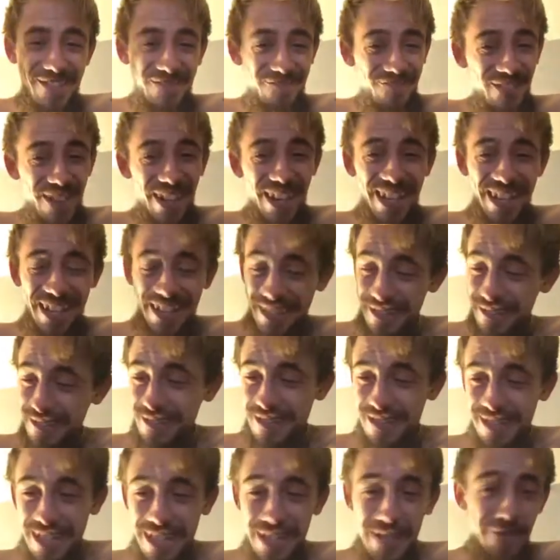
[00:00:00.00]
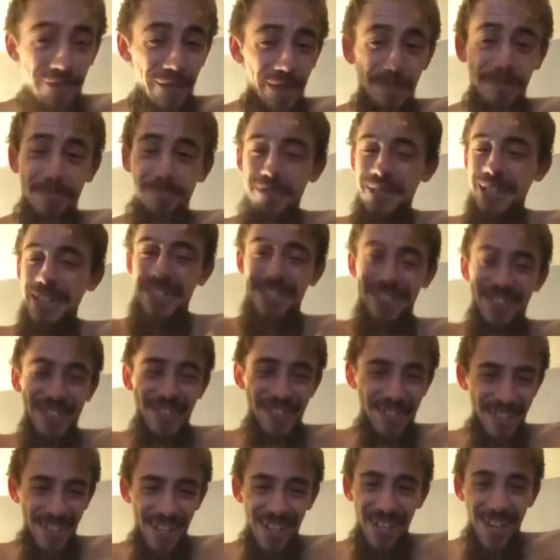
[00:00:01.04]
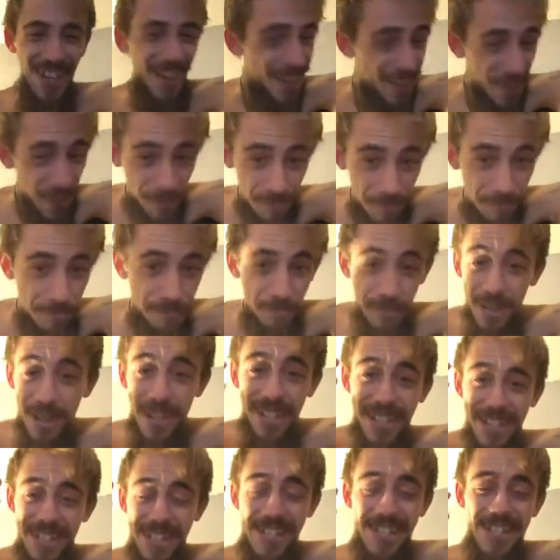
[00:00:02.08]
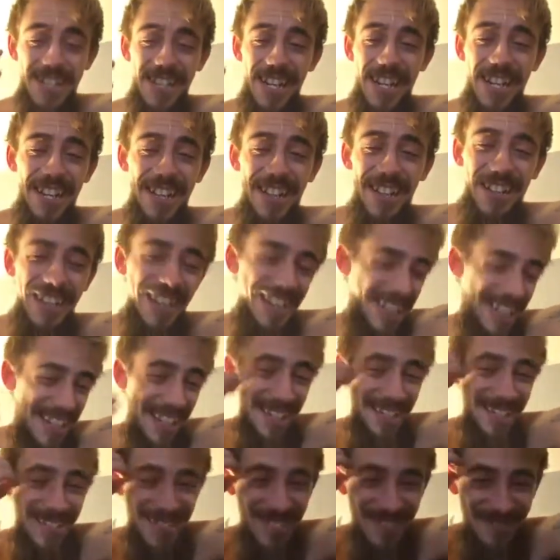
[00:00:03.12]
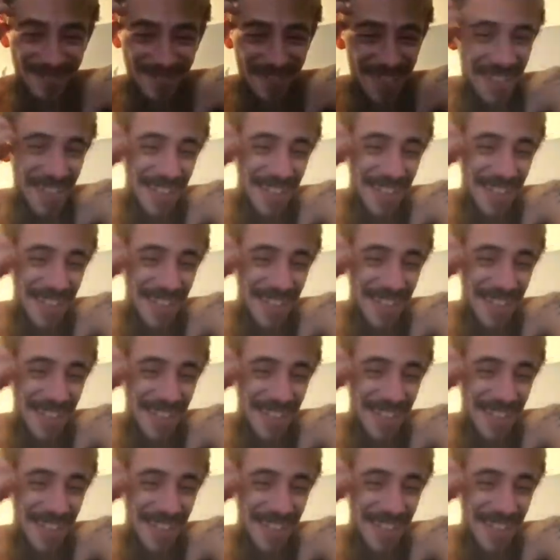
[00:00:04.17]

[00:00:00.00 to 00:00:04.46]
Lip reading: Fucking send them with pills and all the fucking shit you can give them.